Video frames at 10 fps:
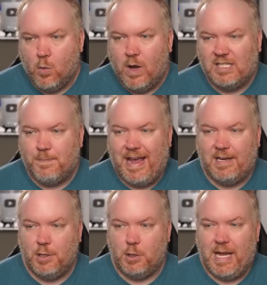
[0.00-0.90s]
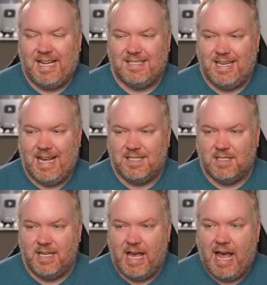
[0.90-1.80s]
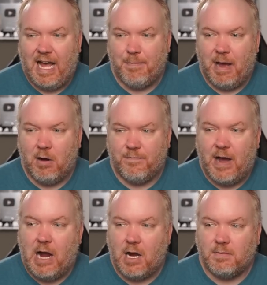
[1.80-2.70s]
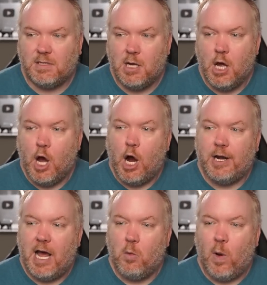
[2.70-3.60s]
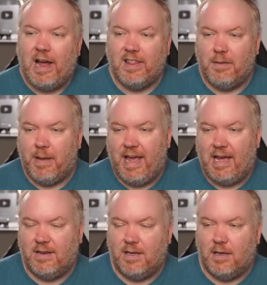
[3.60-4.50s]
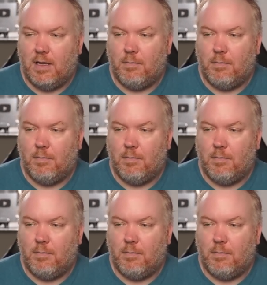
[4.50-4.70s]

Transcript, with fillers: Once banned in the United States, the high powered firearms are now widely banned